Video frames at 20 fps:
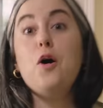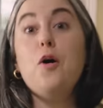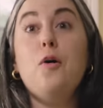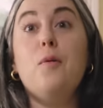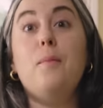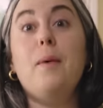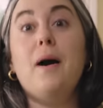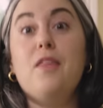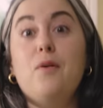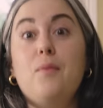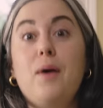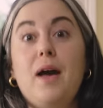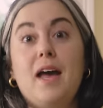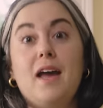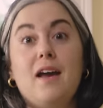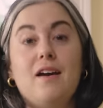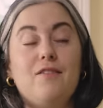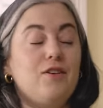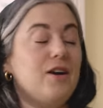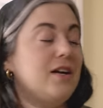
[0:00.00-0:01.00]
Oh, by the
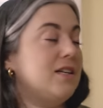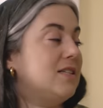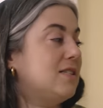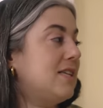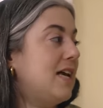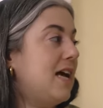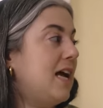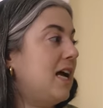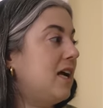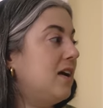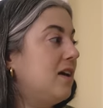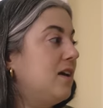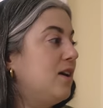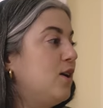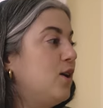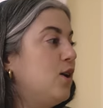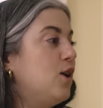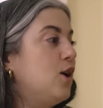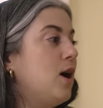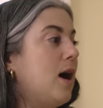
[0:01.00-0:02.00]
way, I forgot to say,
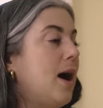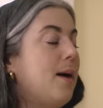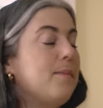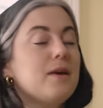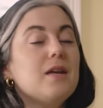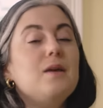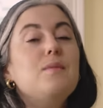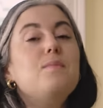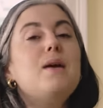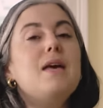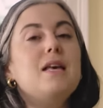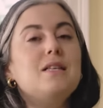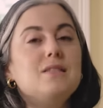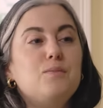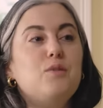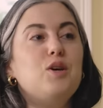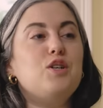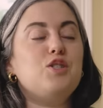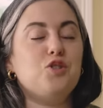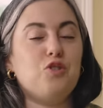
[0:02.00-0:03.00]
I'm gonna make
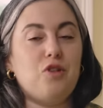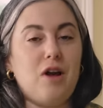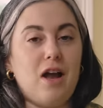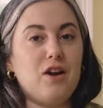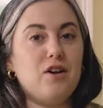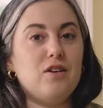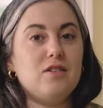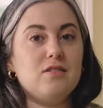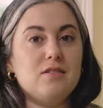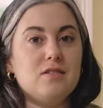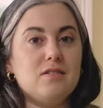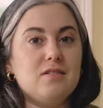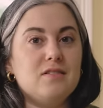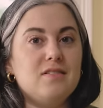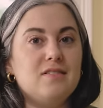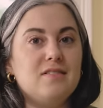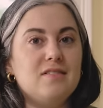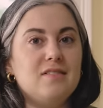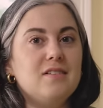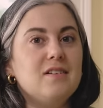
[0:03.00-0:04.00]
some oyster crackers
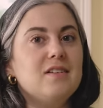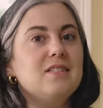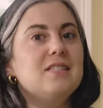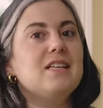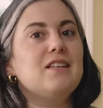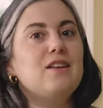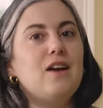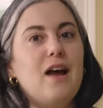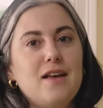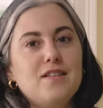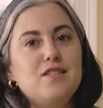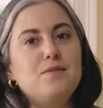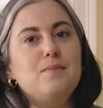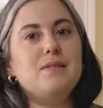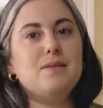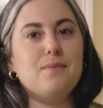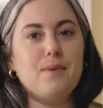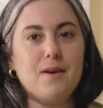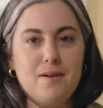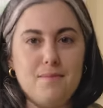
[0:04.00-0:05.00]
because there has to be
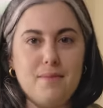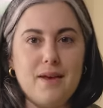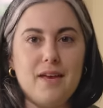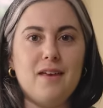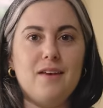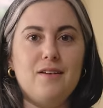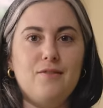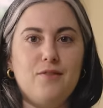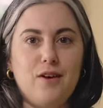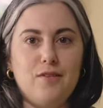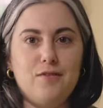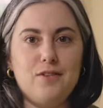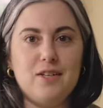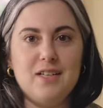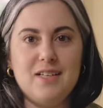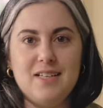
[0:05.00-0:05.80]
some kind of baking involved.